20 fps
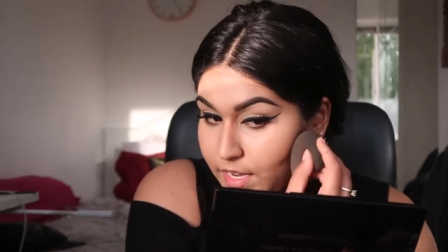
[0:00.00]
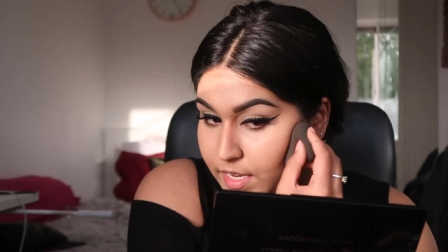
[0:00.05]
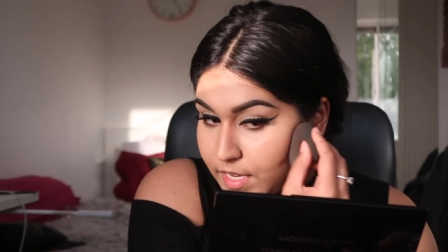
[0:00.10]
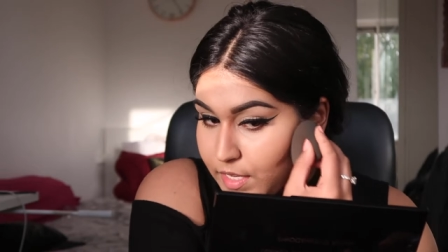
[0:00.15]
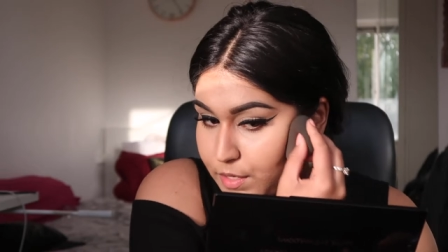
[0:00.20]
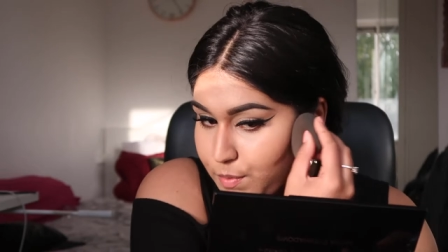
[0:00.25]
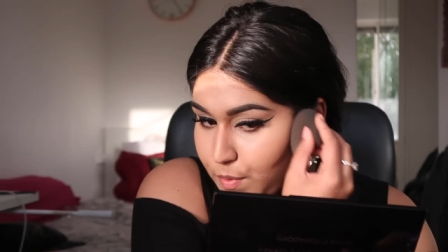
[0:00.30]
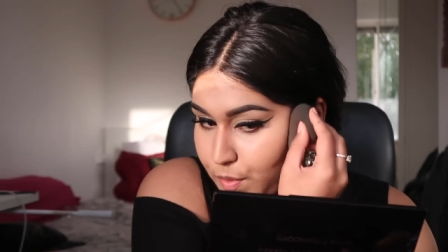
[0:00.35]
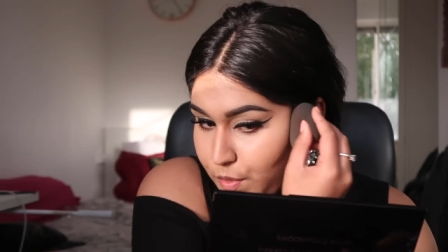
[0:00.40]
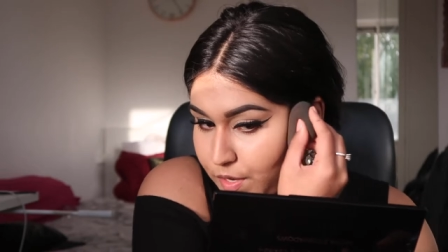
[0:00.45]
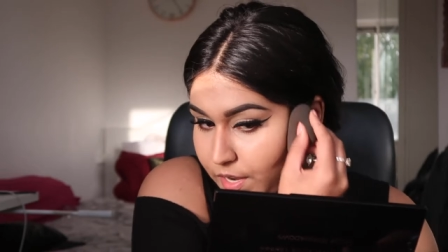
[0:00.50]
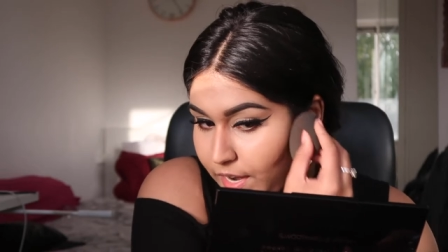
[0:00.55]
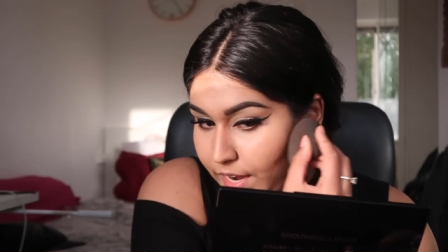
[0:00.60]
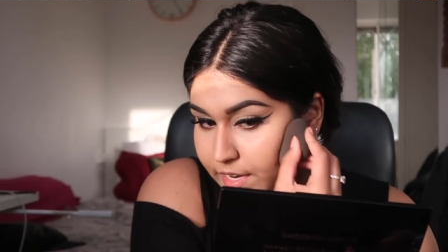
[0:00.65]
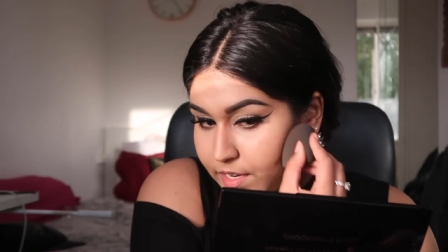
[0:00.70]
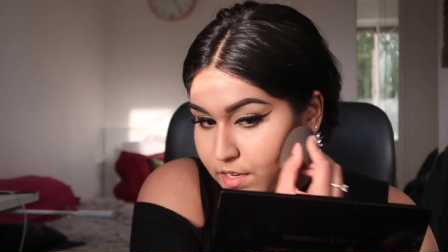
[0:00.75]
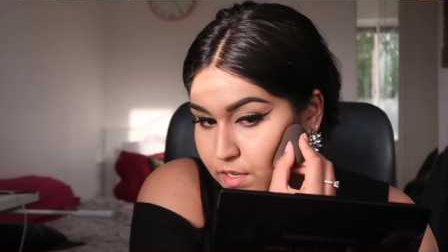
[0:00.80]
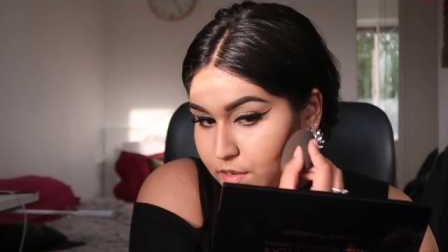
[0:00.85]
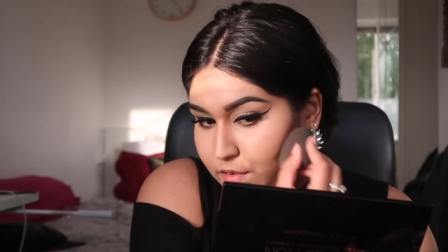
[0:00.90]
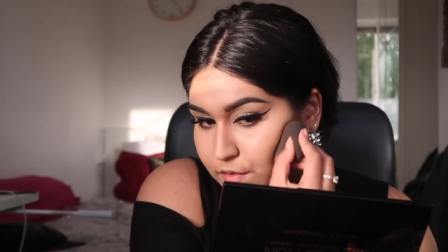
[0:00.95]
it will
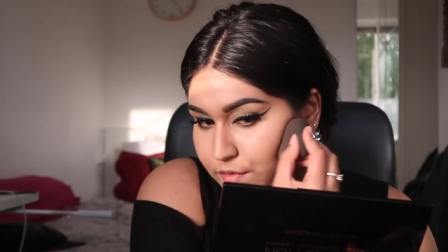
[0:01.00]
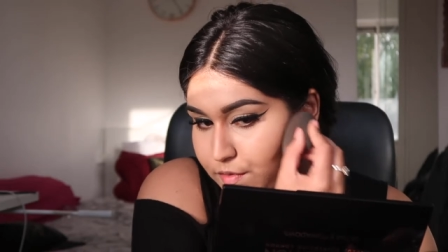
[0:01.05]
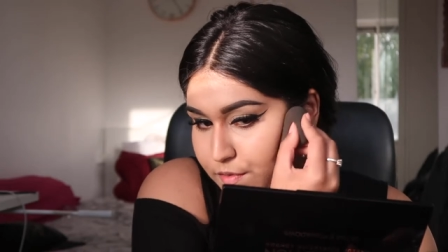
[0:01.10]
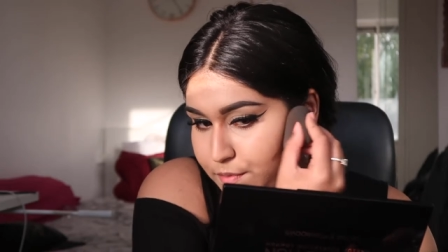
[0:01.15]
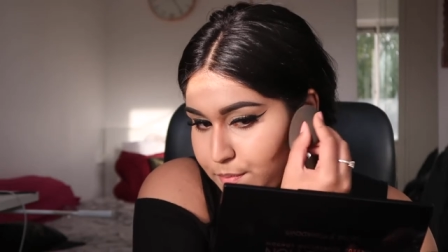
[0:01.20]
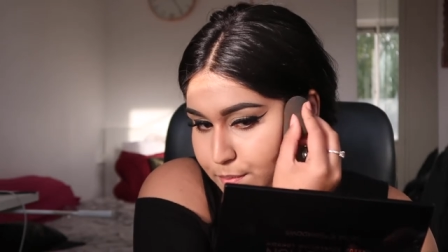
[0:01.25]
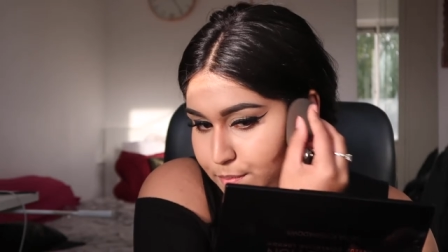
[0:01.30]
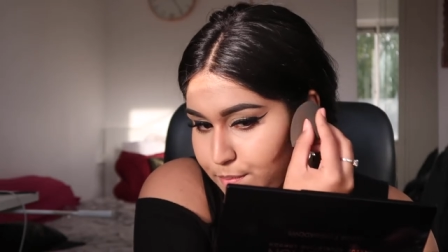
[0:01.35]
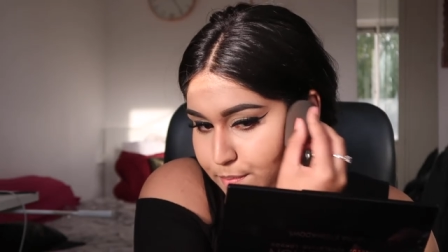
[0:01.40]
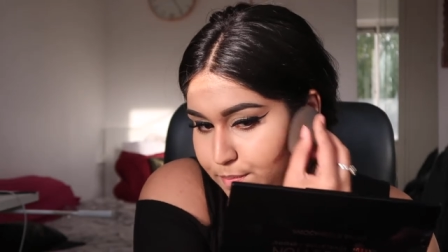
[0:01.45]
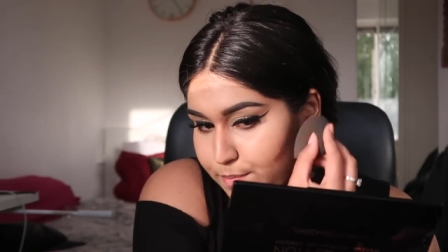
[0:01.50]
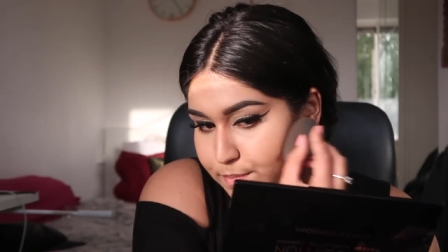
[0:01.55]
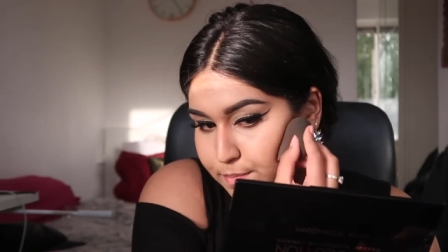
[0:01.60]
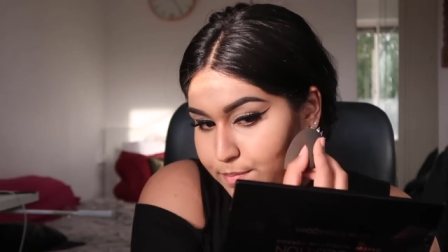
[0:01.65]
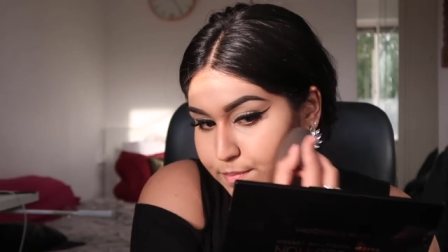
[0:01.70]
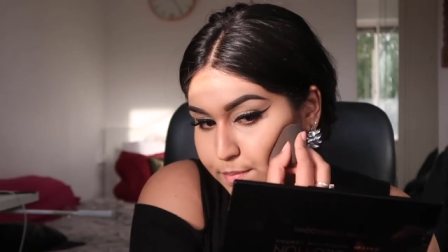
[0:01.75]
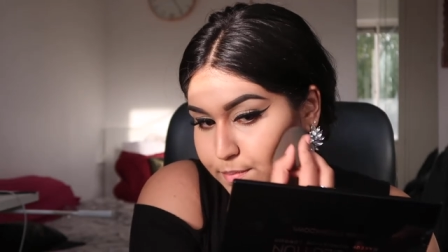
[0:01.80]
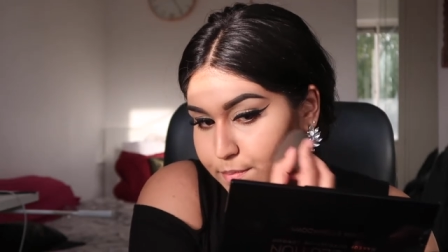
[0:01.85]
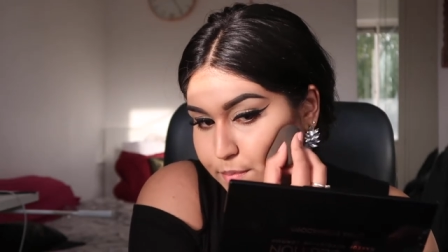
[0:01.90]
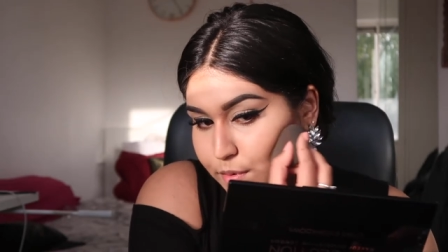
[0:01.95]
kind of
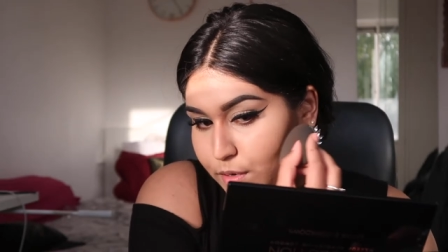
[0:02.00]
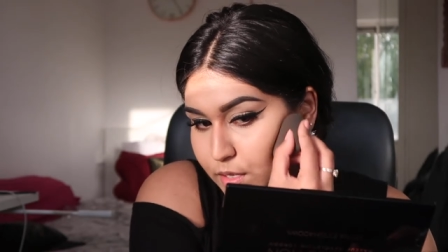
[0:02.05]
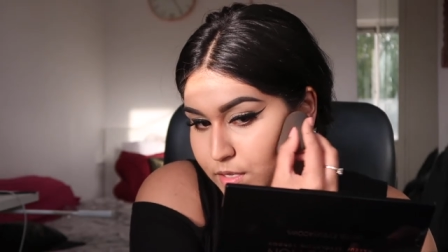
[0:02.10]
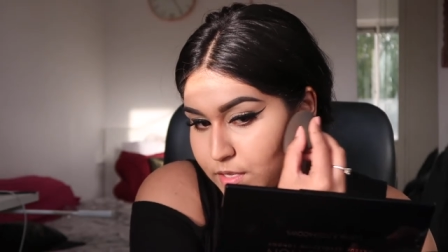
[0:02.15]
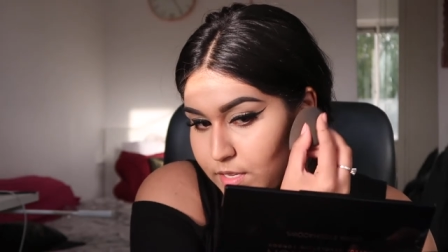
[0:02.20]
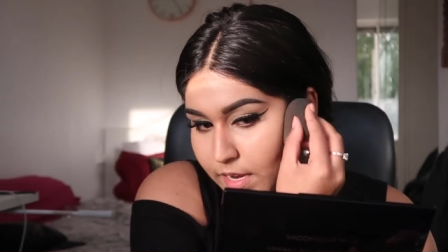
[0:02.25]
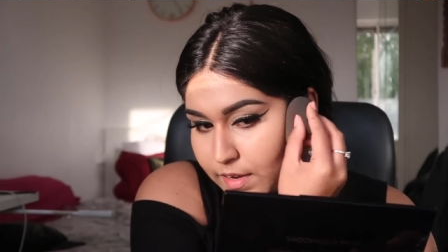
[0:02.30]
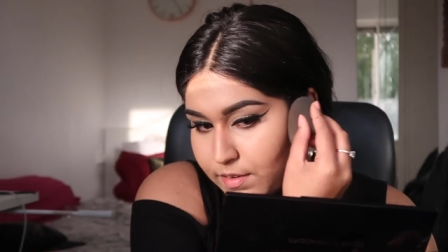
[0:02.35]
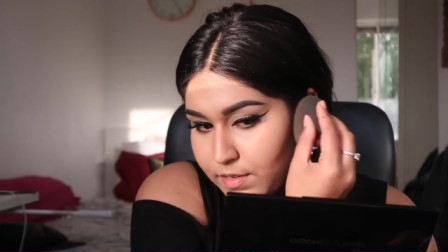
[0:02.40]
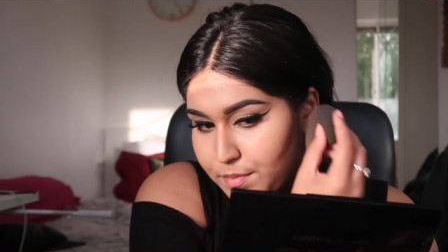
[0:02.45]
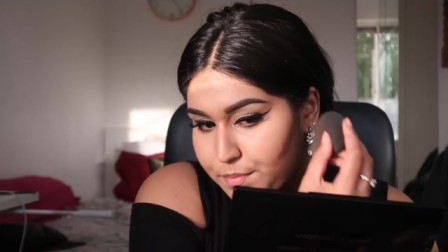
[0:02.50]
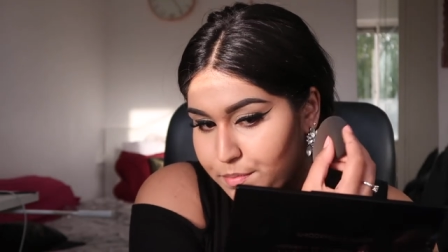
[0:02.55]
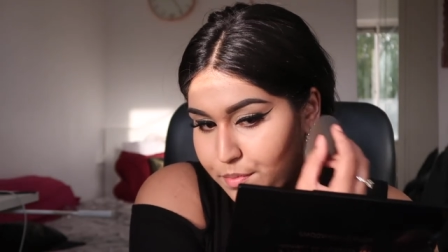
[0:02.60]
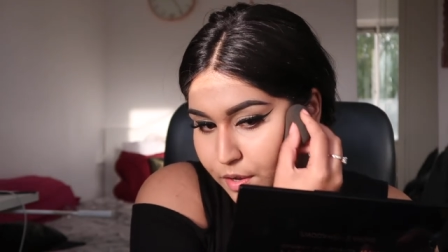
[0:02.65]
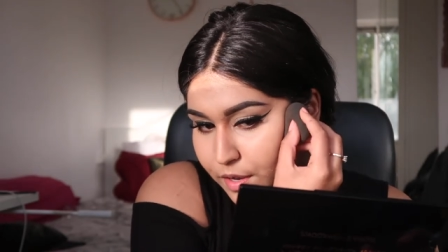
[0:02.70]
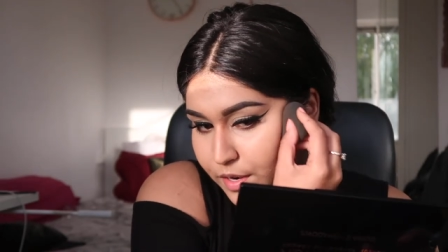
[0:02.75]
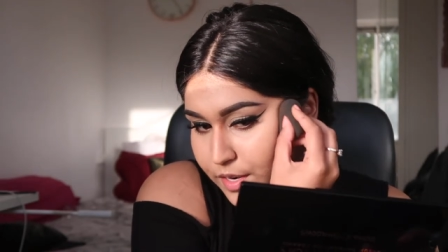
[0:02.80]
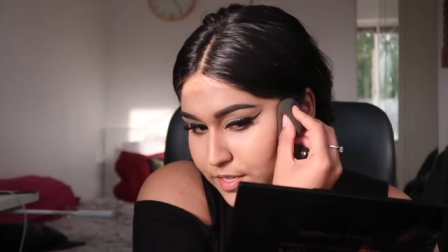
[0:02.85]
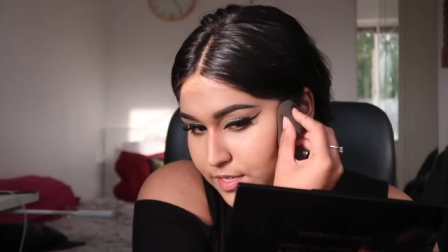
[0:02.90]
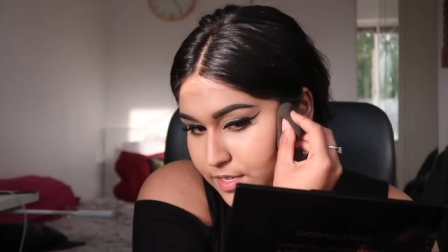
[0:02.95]
put down the
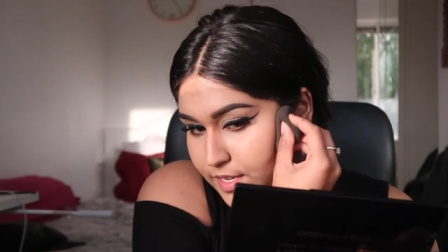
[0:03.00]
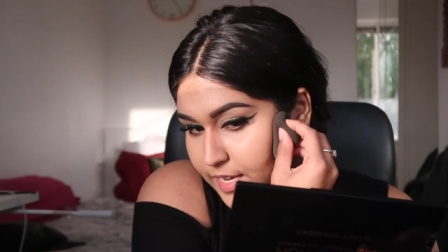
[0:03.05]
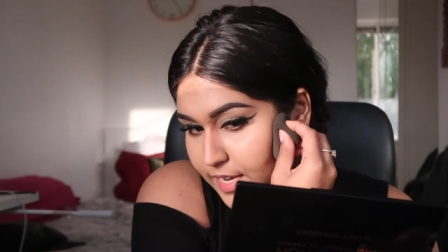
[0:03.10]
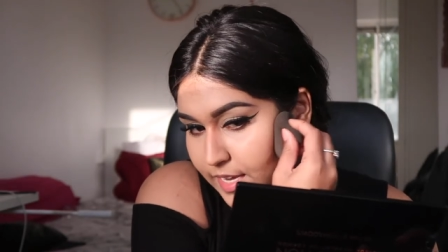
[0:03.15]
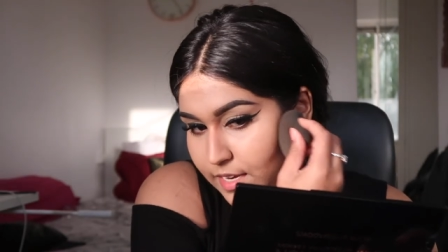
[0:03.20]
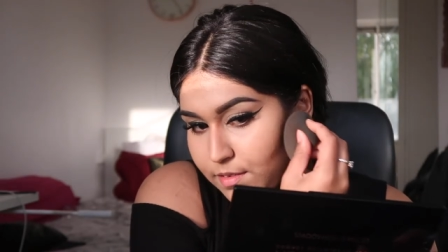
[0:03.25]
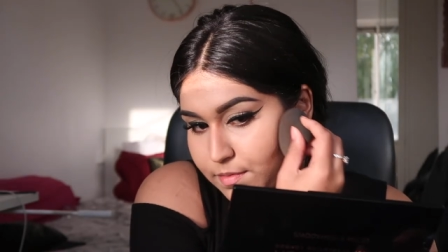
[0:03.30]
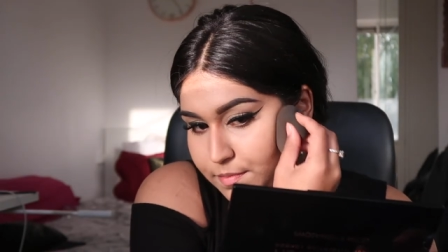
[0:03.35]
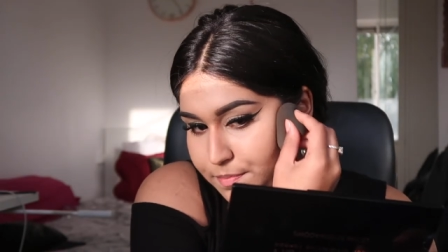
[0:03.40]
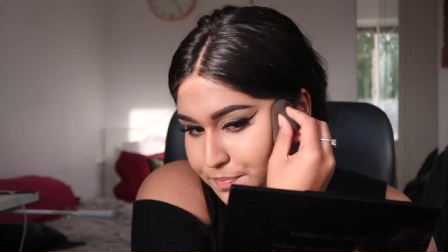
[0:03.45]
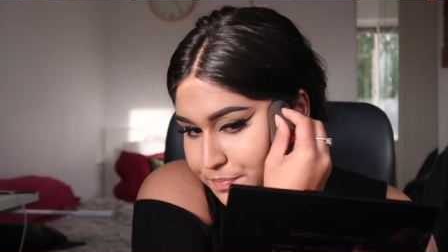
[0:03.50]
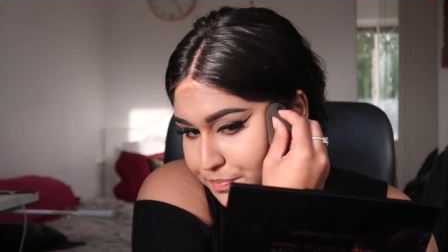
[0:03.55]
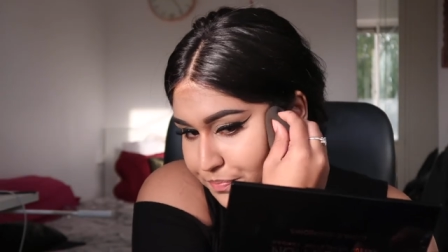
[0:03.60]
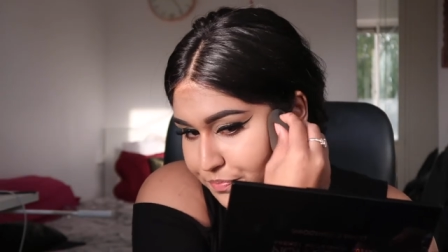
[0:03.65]
product again.